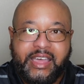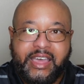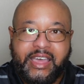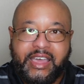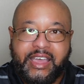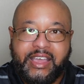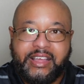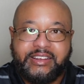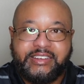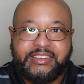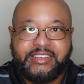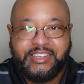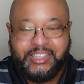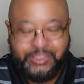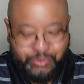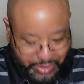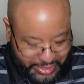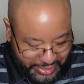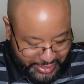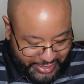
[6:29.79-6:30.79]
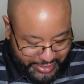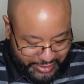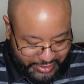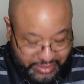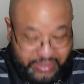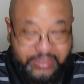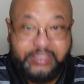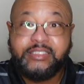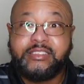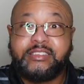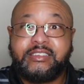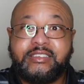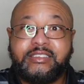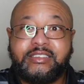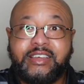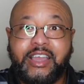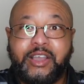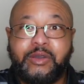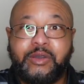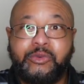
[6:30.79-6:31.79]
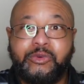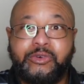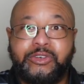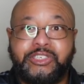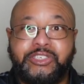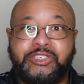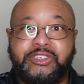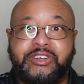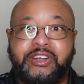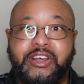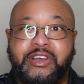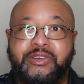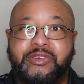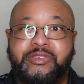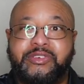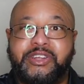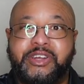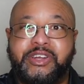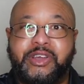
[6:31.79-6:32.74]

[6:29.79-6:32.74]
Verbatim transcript: eh, that's why I got the Tiger Woods shirt on,